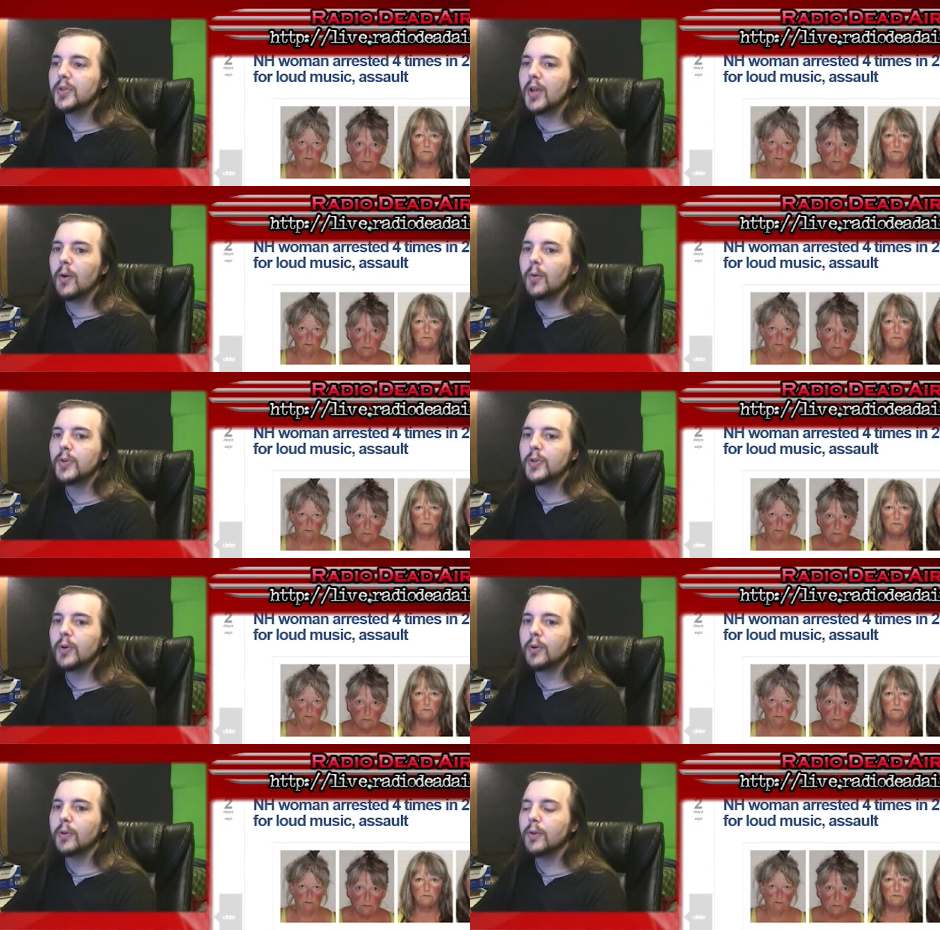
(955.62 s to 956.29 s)
Speaker 1: hours
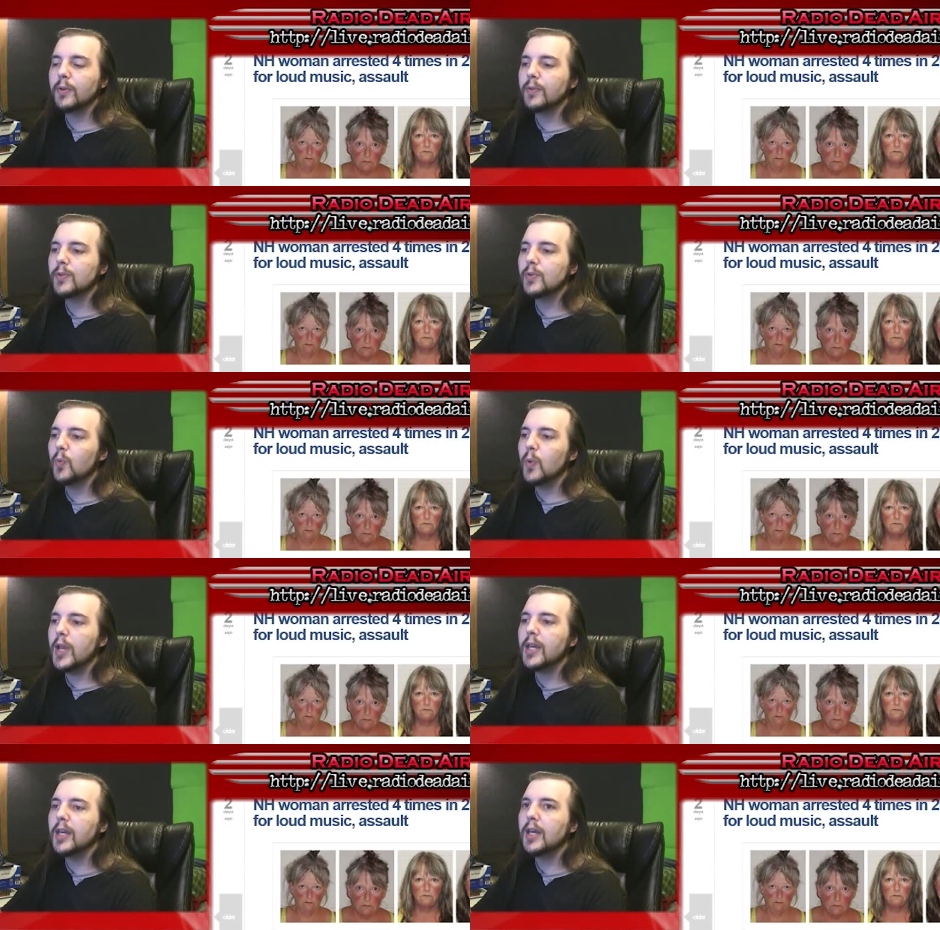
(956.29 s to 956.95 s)
earlier this
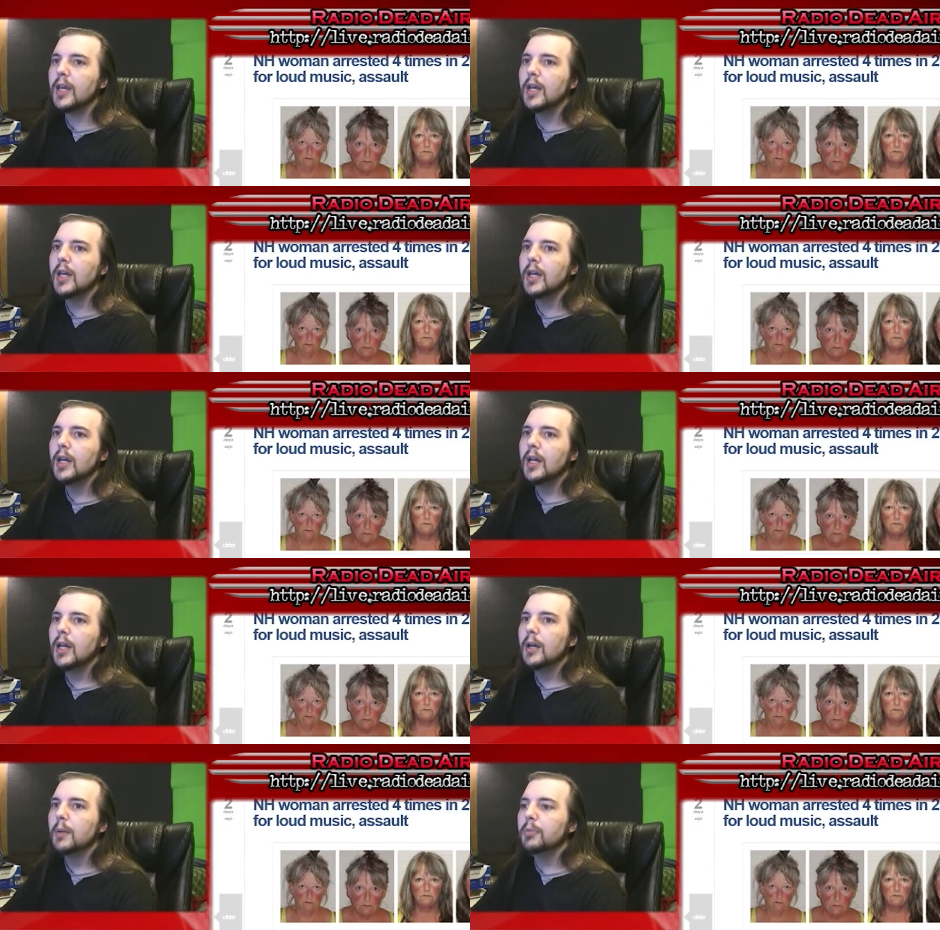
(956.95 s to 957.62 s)
week.
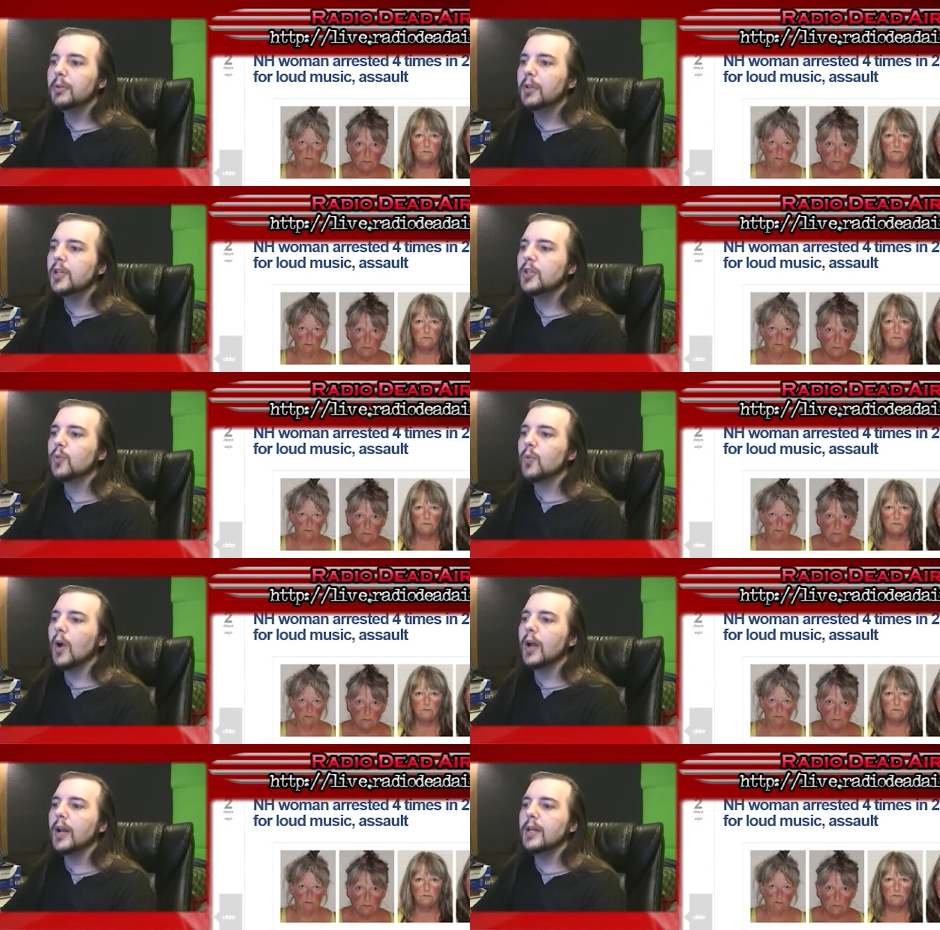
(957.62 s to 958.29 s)
Police
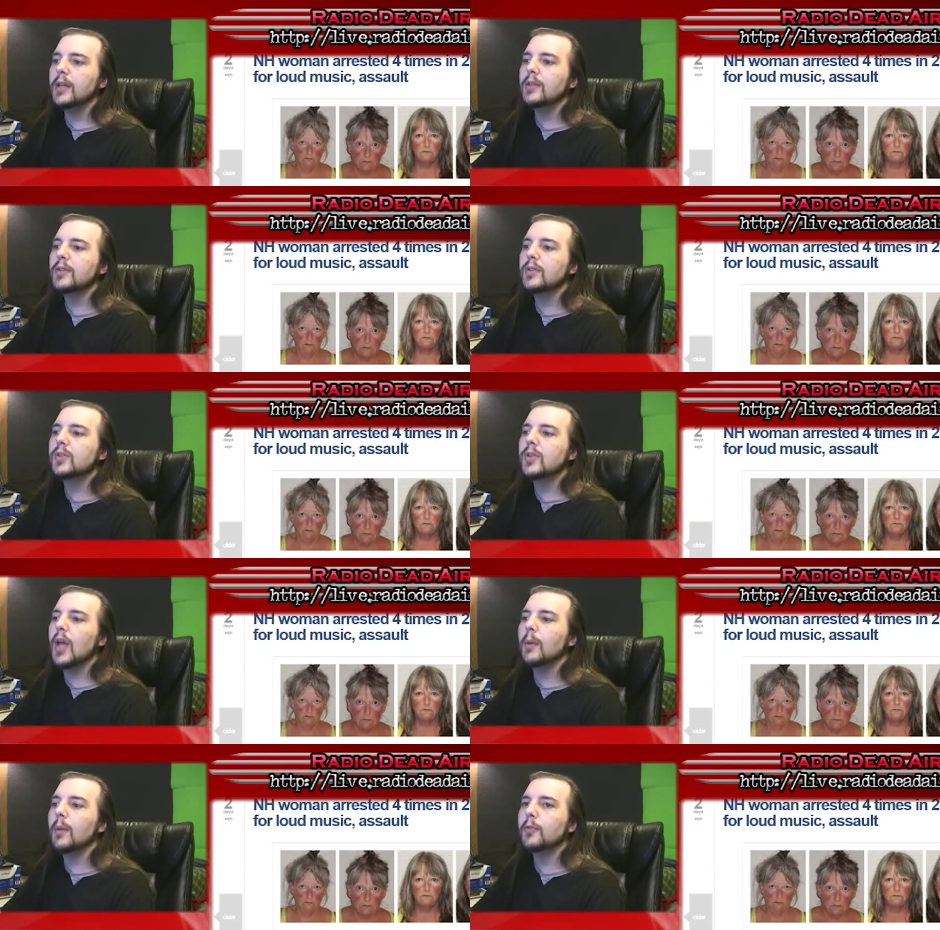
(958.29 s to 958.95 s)
run-ins
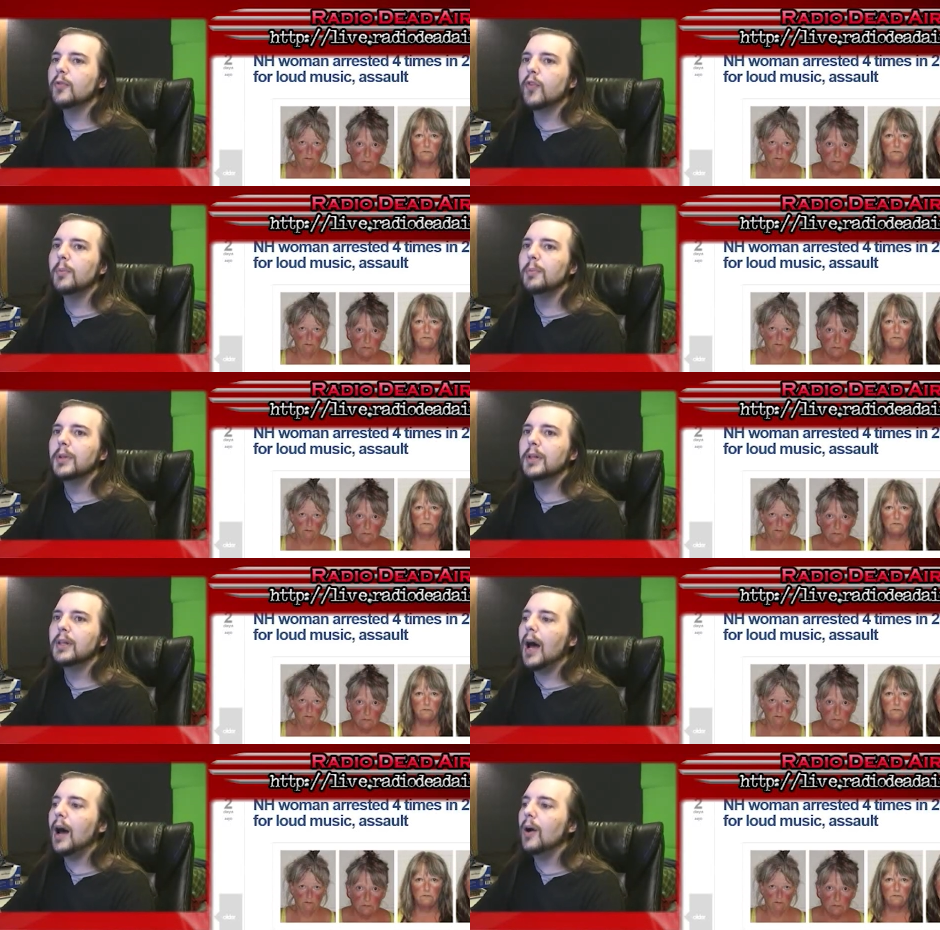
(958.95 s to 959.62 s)
stemmed from
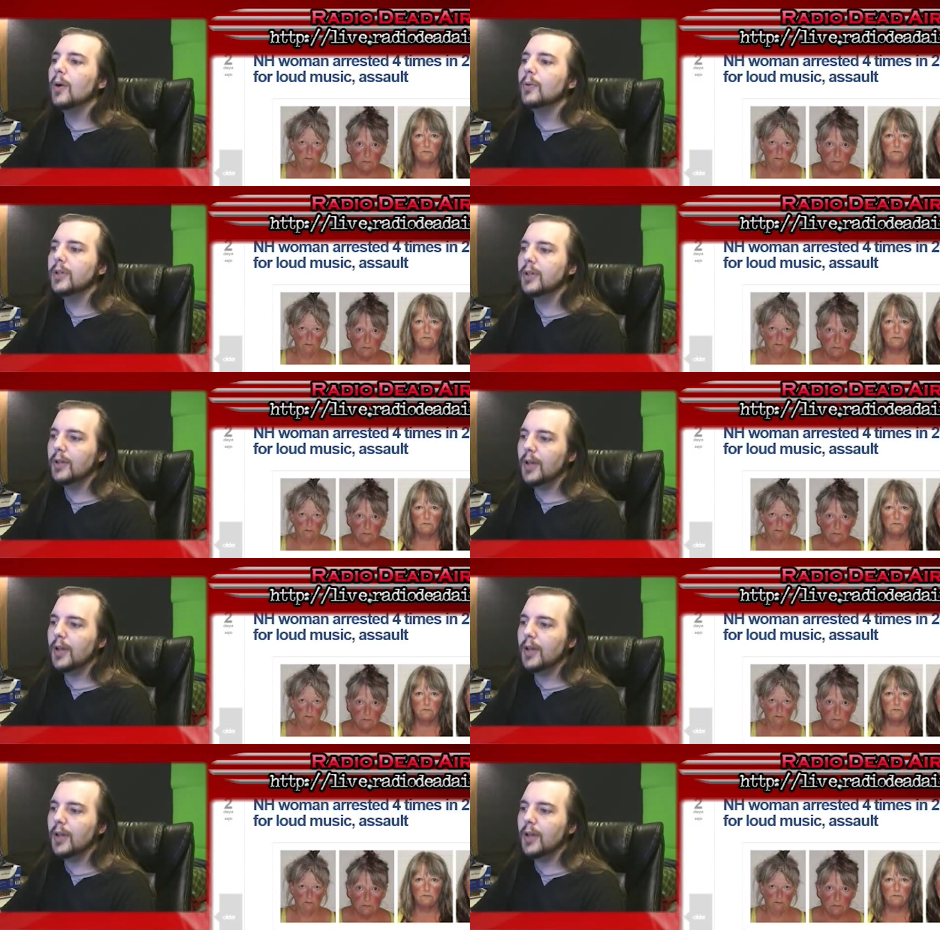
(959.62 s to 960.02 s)
loud